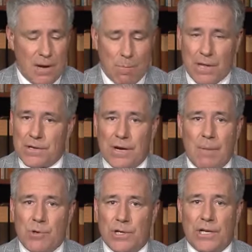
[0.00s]
by the
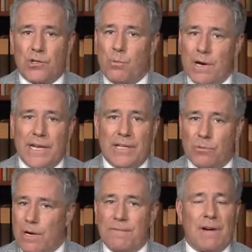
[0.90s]
time you get 20,
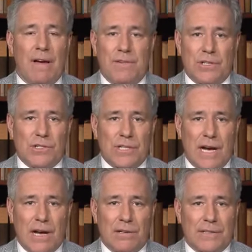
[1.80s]
25 years
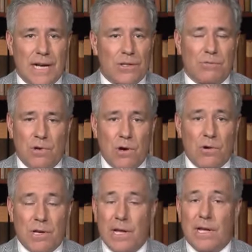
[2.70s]
down the
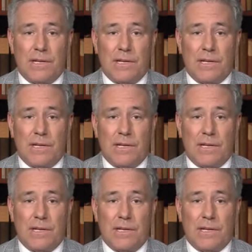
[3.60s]
road,